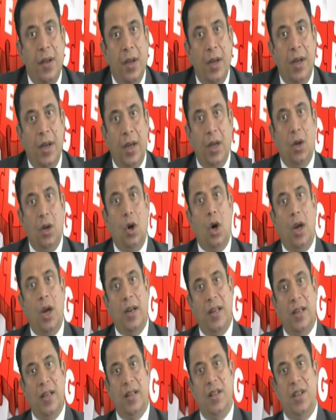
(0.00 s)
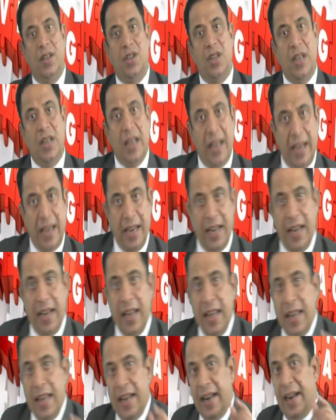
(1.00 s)
In organization A,
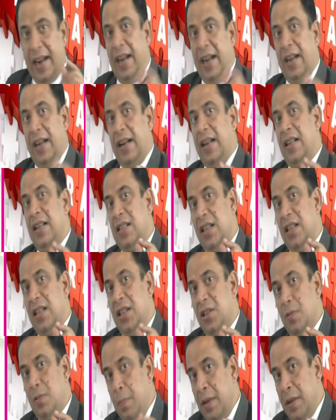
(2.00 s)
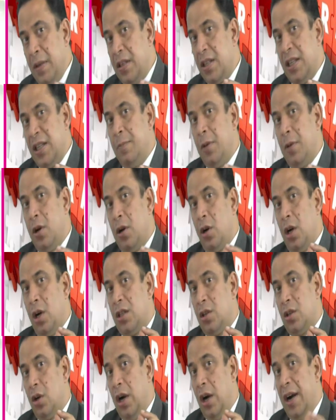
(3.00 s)
interest is missing
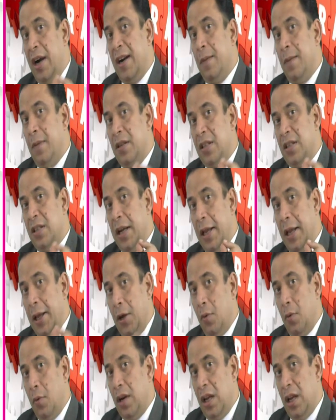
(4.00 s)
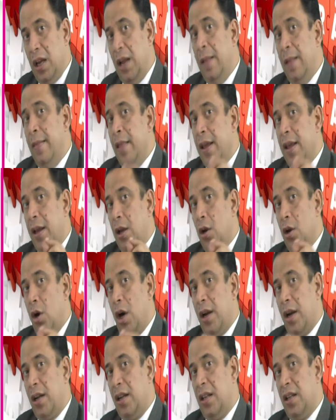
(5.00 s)
because 100% equity. In
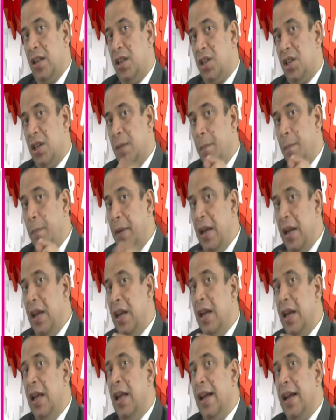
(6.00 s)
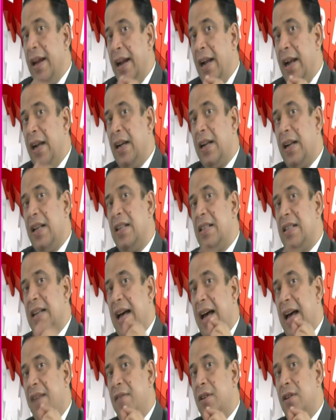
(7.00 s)
organization B, interest I
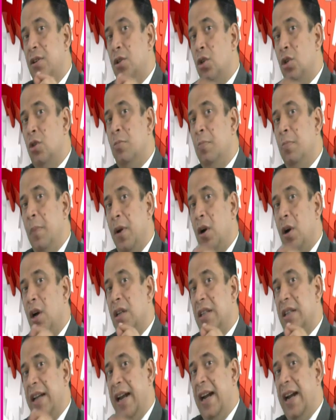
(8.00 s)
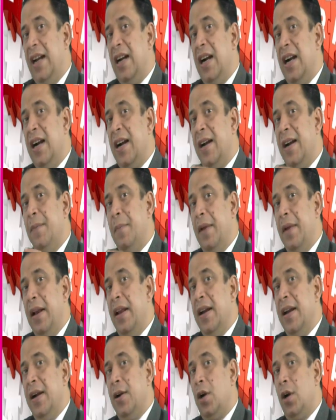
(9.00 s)
have assumed because $800
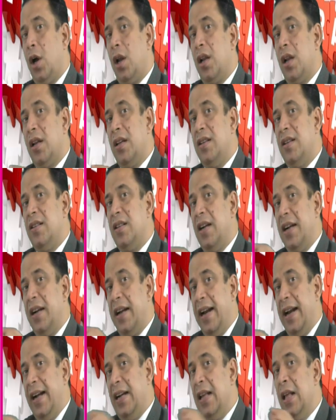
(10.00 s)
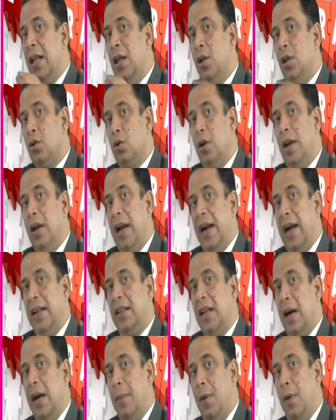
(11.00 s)
million is the debt, so let
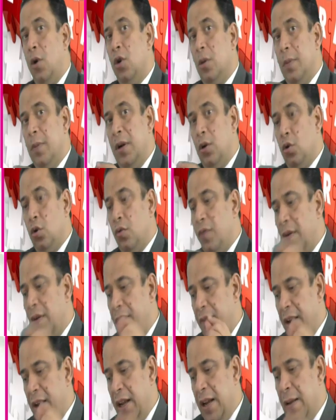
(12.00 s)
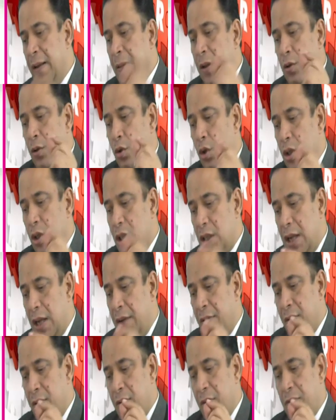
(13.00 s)
the amount be 250. So
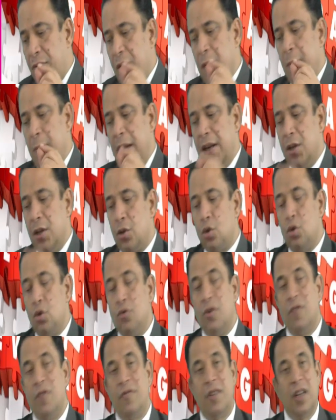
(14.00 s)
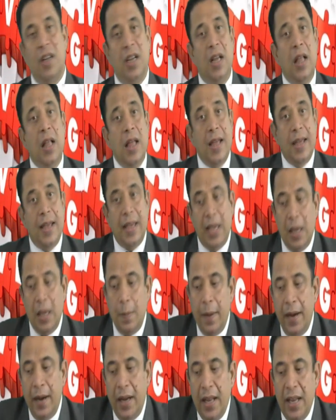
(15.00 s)
750 minus 250,
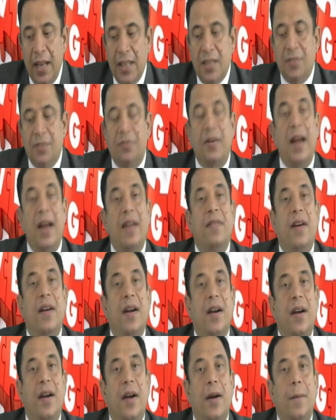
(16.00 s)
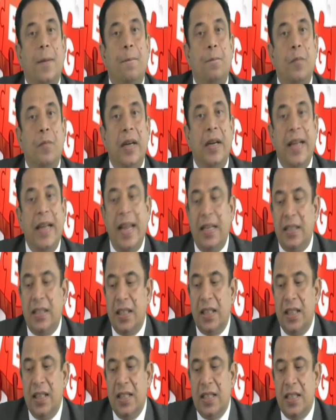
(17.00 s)
EBT is 500,
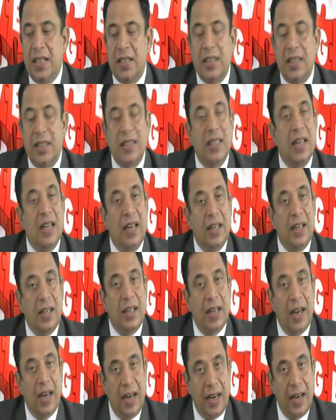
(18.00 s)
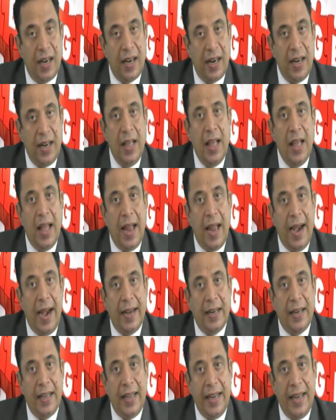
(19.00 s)
tax is 100,
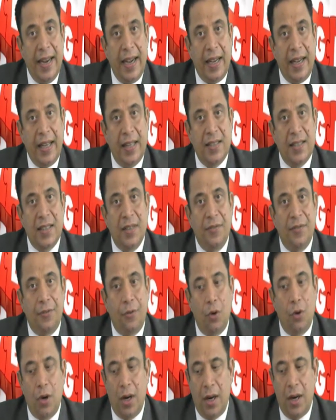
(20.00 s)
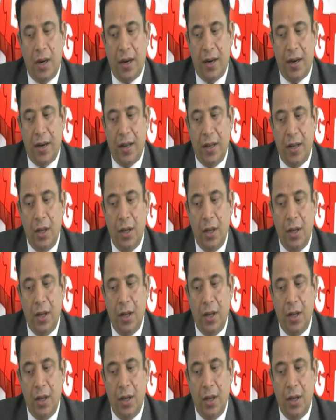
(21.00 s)
and EAT is 400.